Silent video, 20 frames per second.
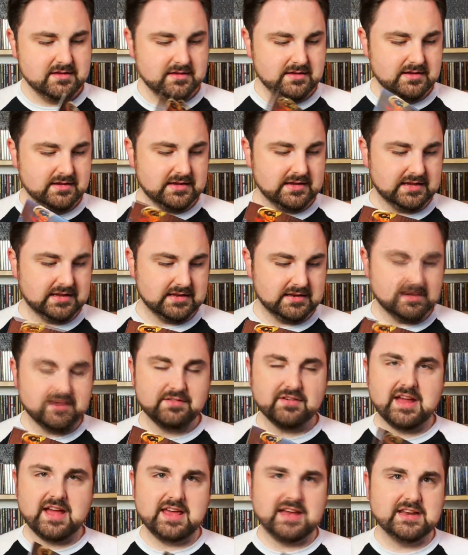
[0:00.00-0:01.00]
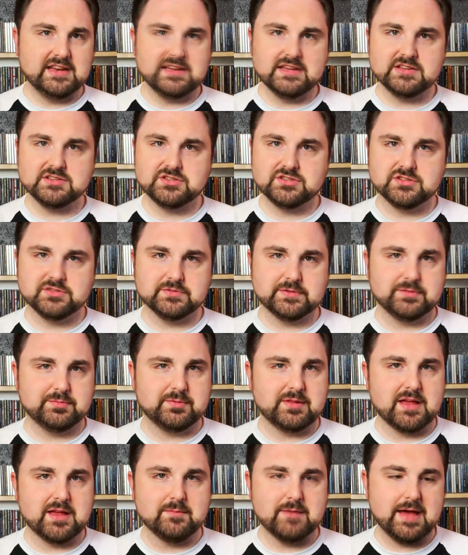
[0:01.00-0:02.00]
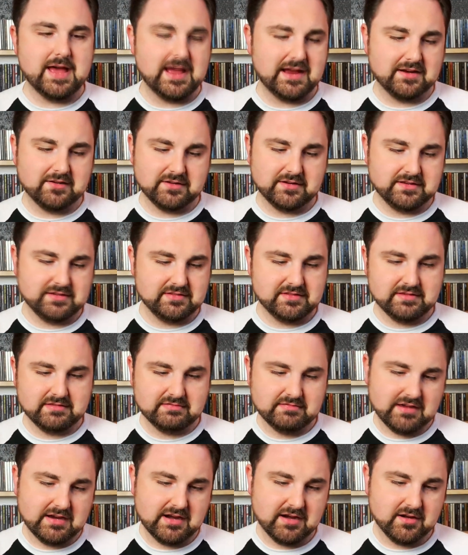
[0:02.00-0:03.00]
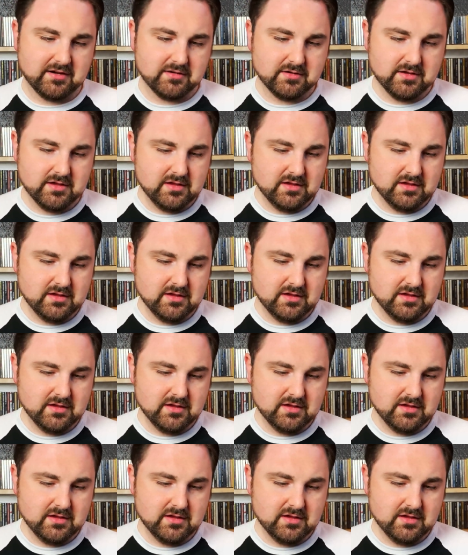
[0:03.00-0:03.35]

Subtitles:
Again, never had any issues with playback or anything there.